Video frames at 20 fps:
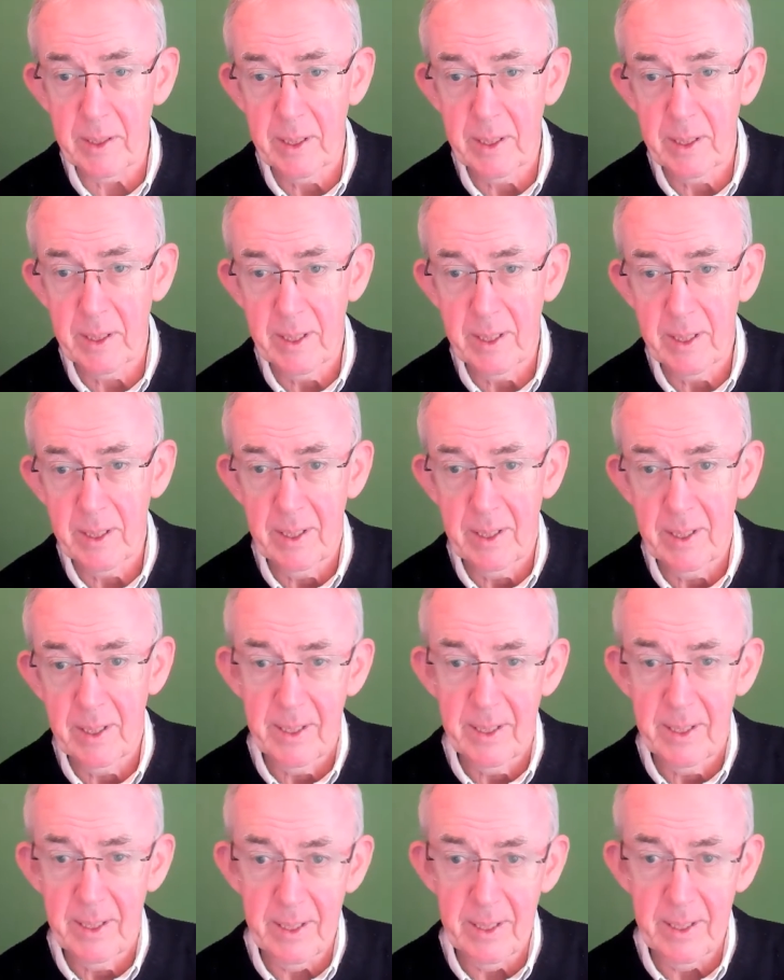yeah,
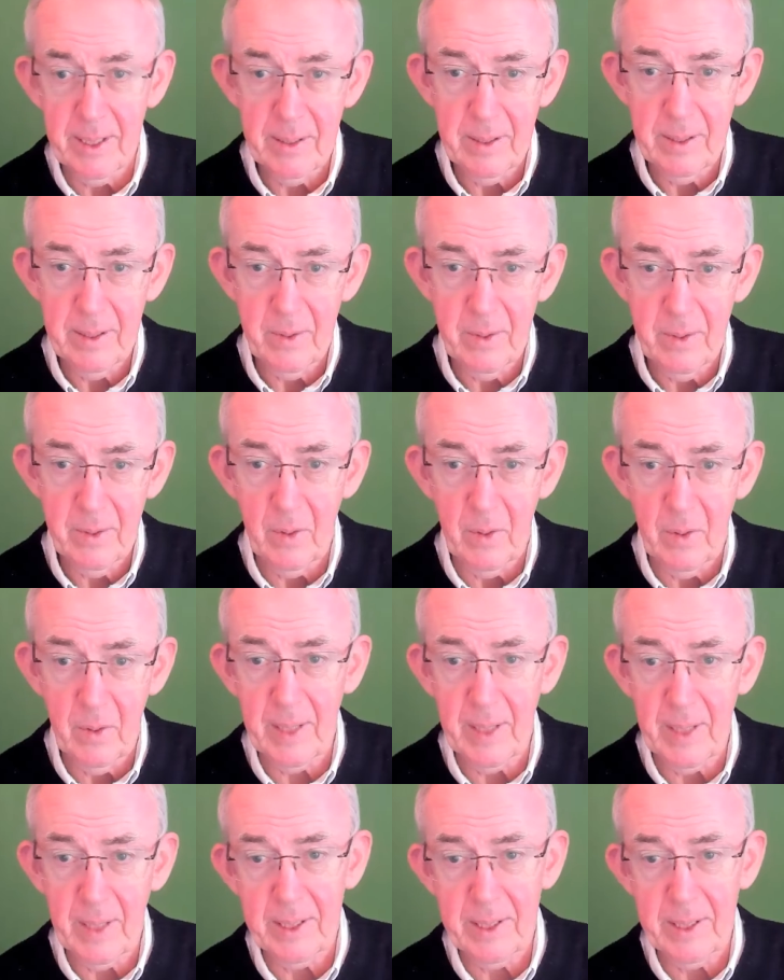or down in
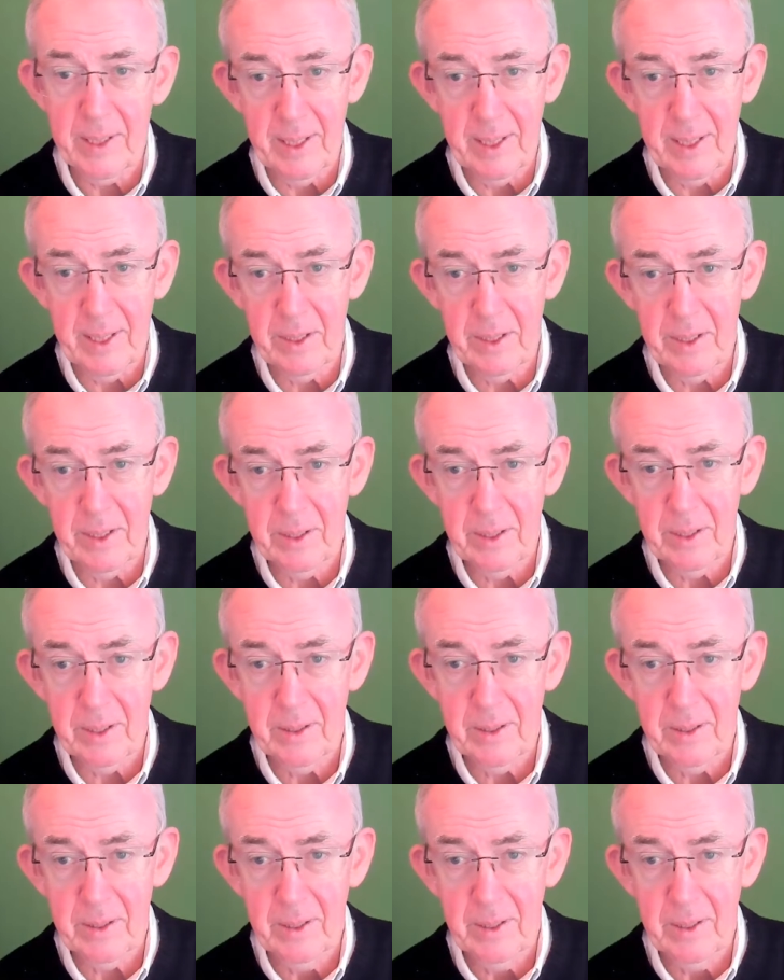Texas
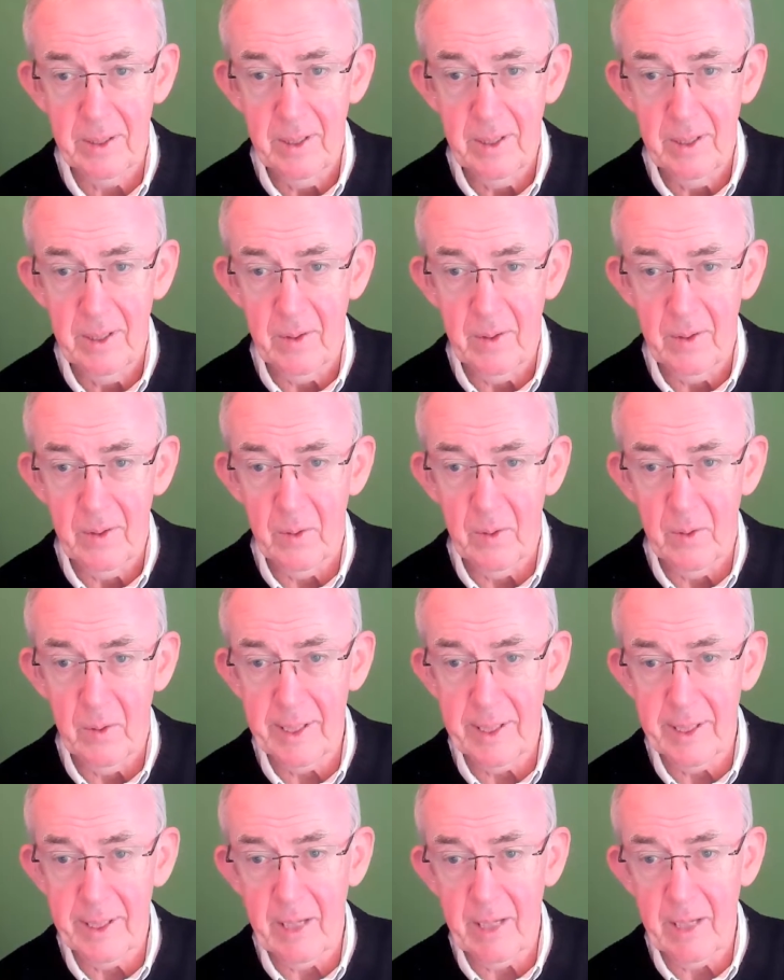or in
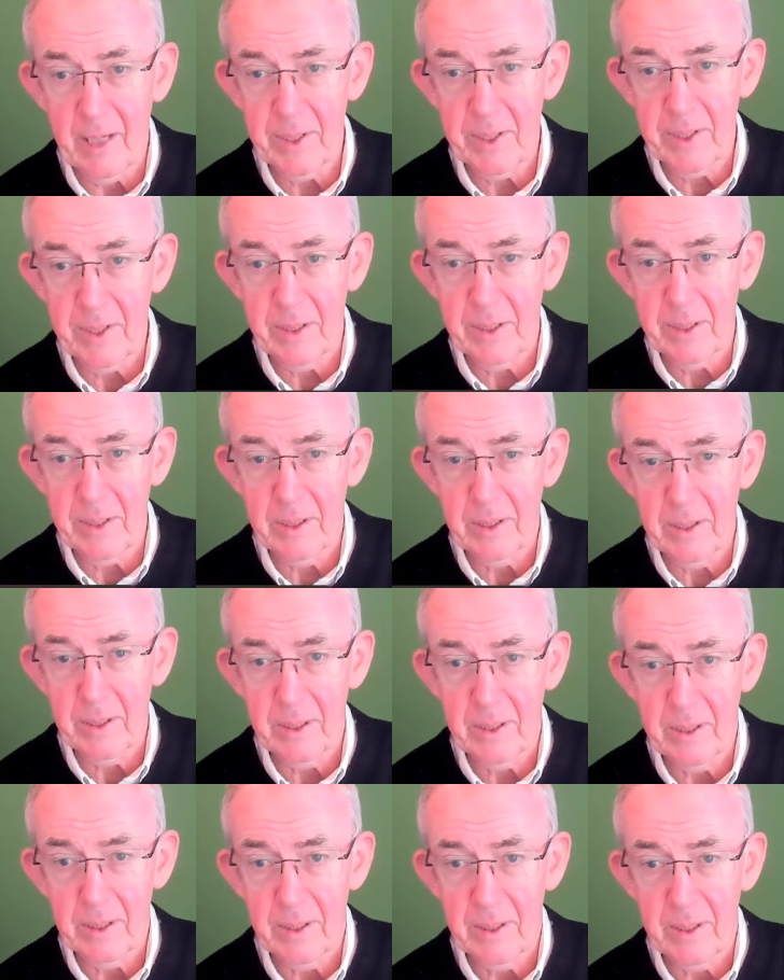Galveston,
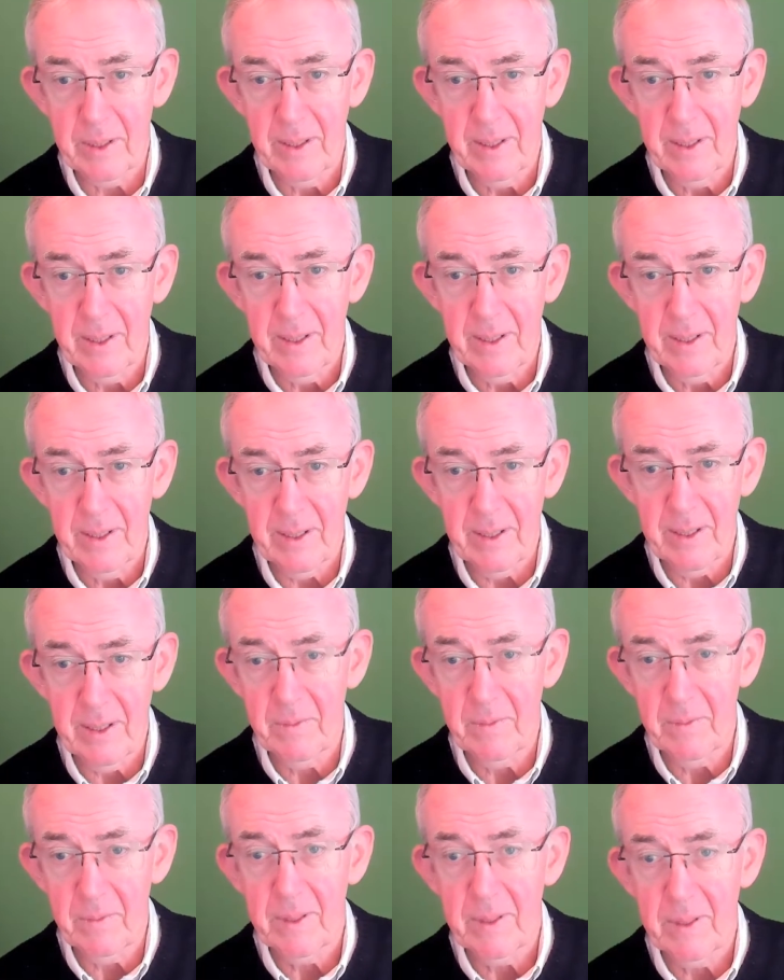yeah, you
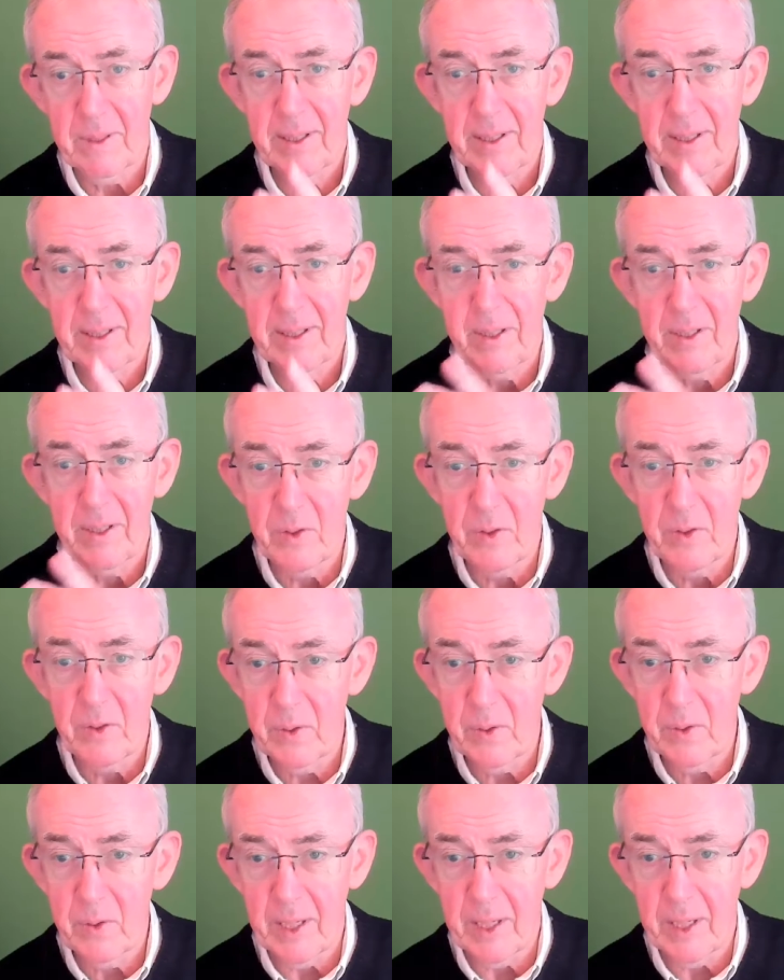can do that. You can
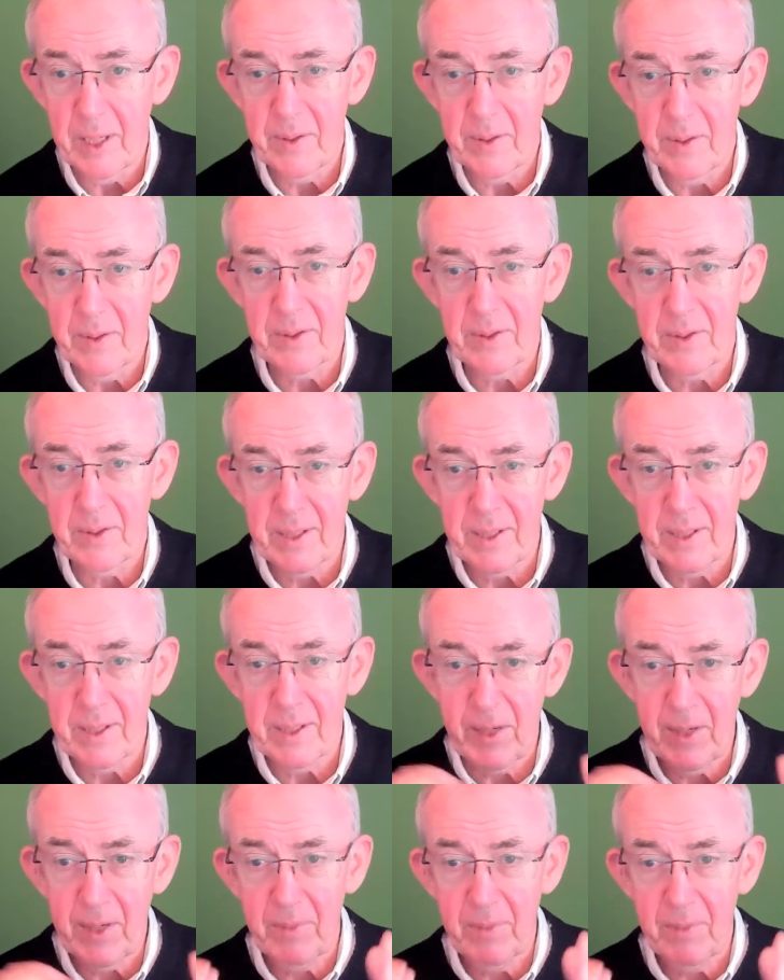take the family
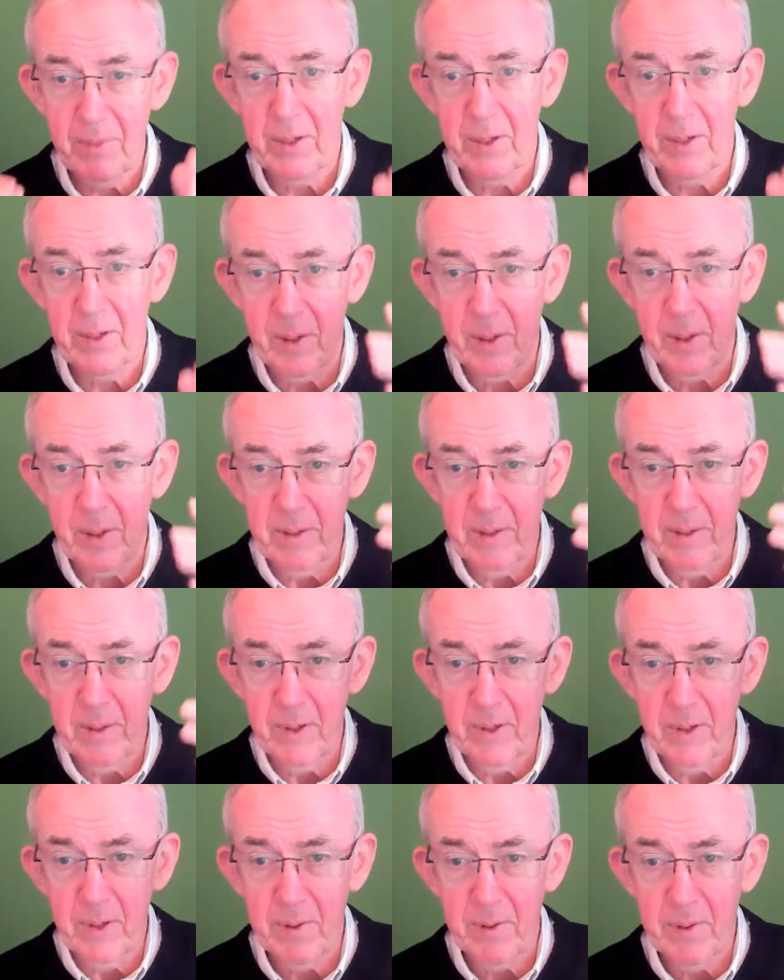photo in front of a green
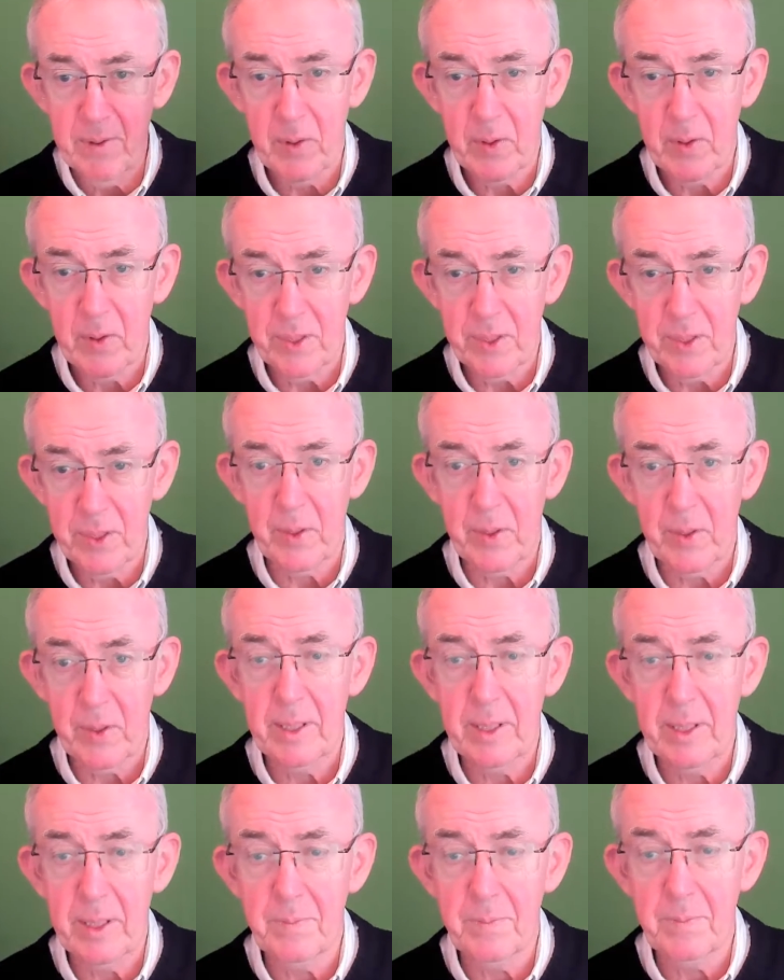screen
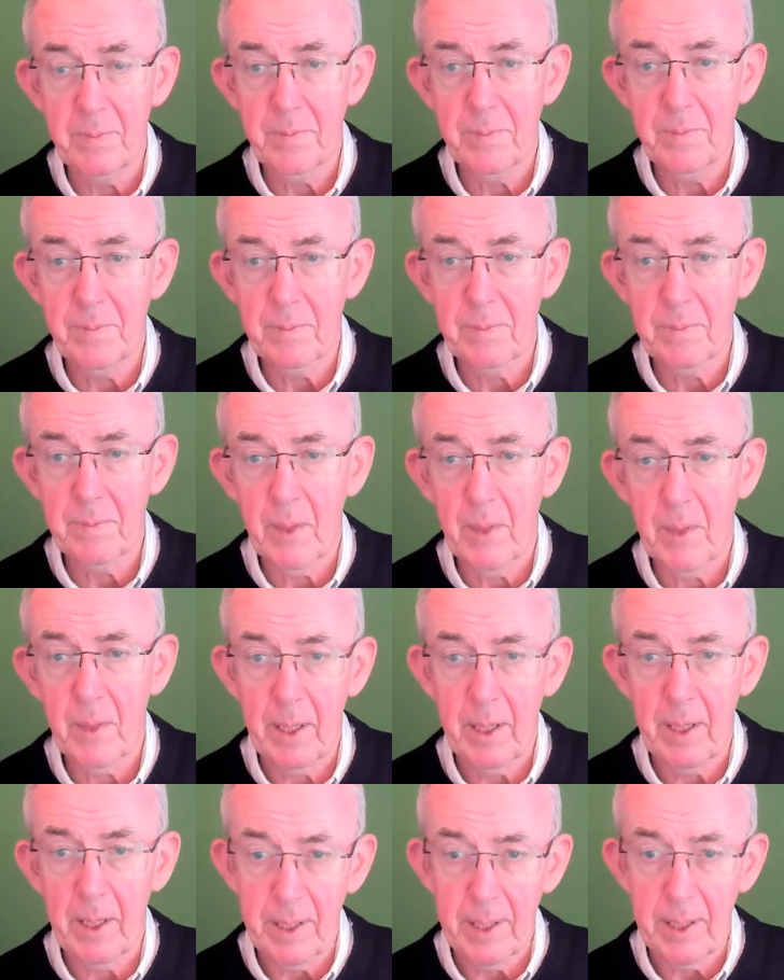and then
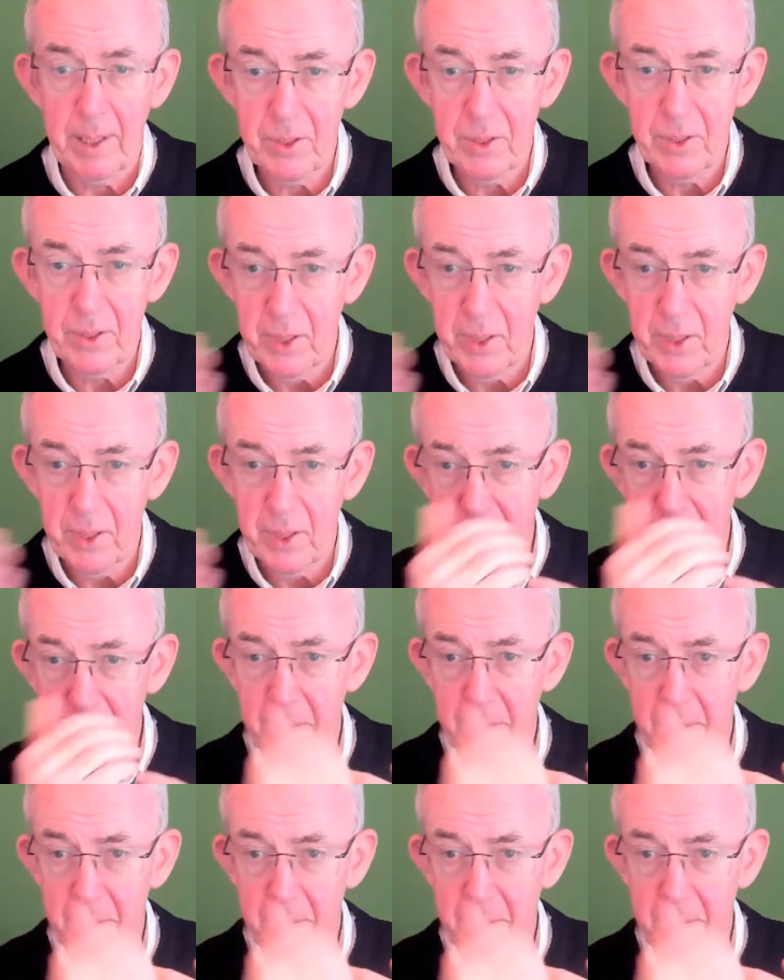change the background.